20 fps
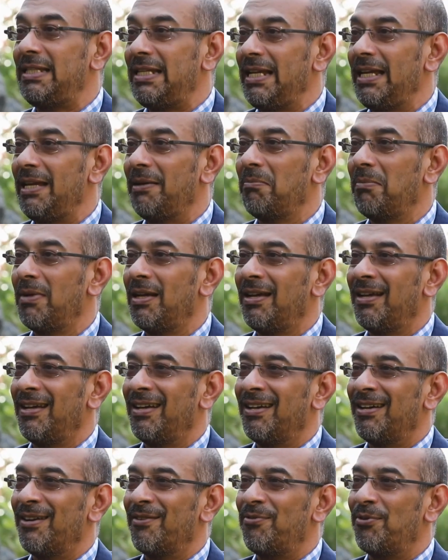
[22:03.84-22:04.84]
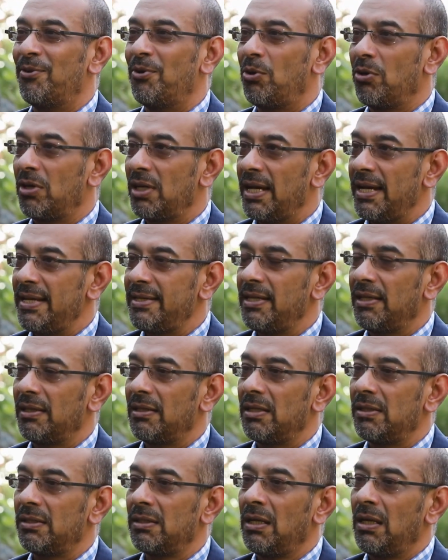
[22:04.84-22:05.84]
the team for organizing
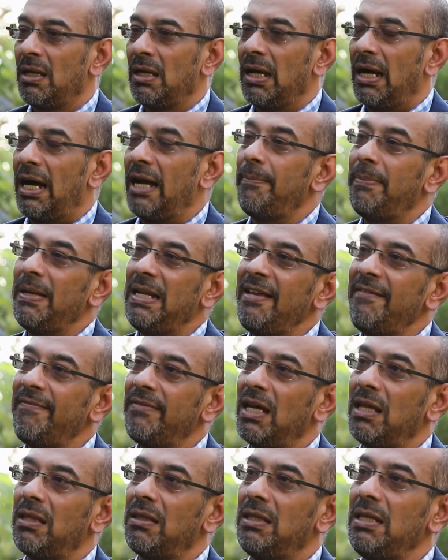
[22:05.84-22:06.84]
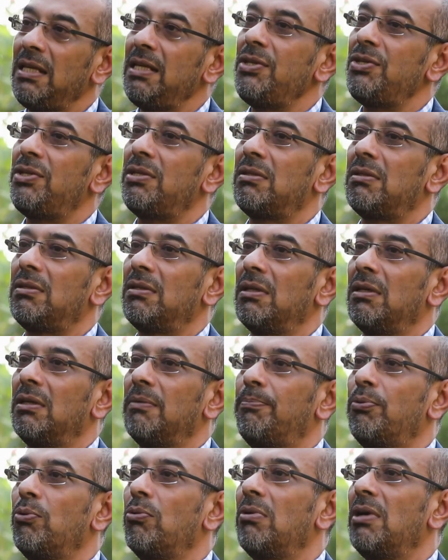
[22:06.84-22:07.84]
this. I believe that these
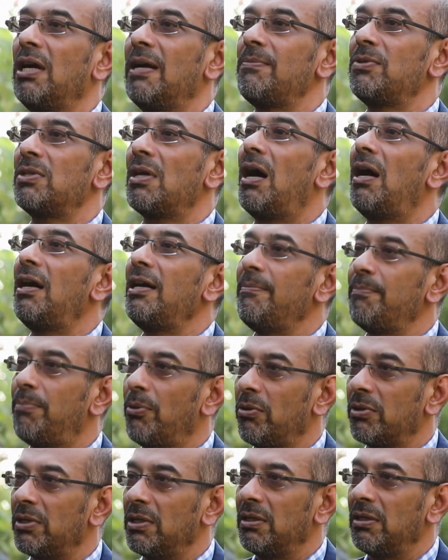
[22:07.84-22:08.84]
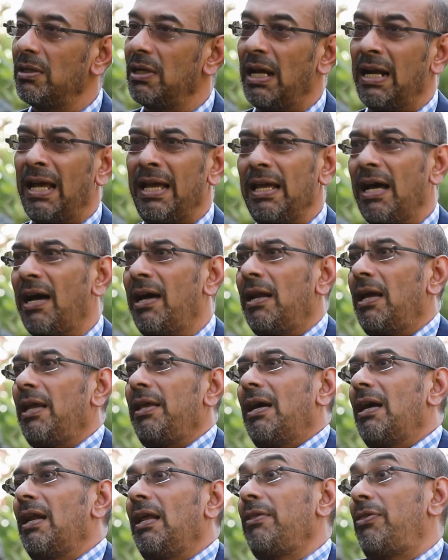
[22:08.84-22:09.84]
programs are important. And
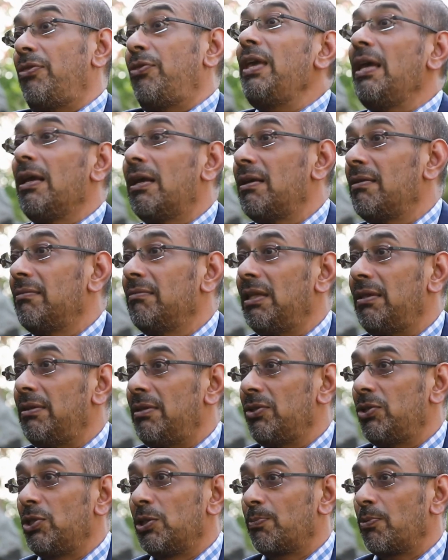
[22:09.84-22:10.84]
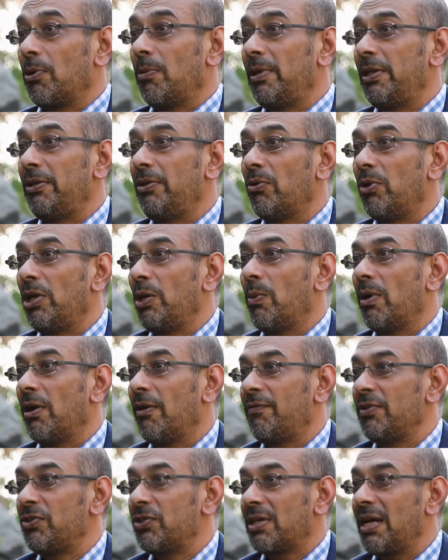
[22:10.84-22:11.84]
I think that this is probably the only
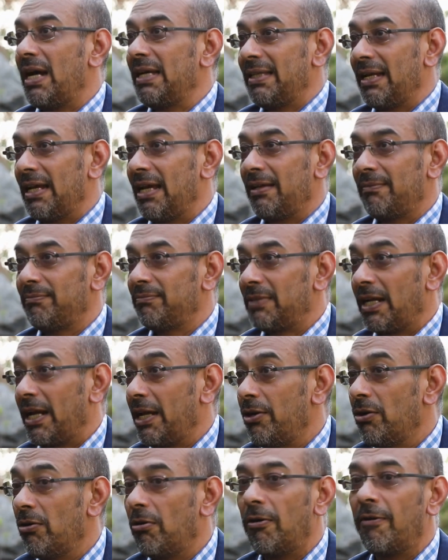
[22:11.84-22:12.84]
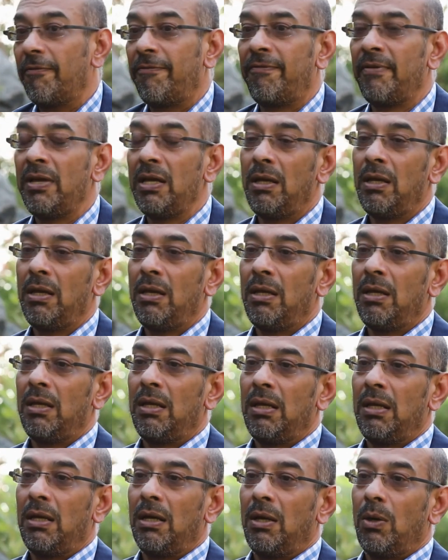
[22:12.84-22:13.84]
one of its kind that I know of,
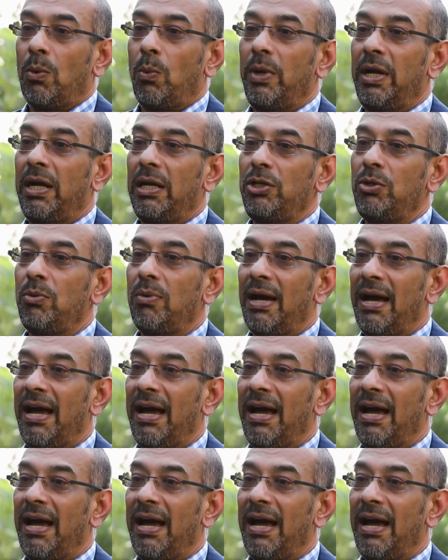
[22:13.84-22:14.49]
where you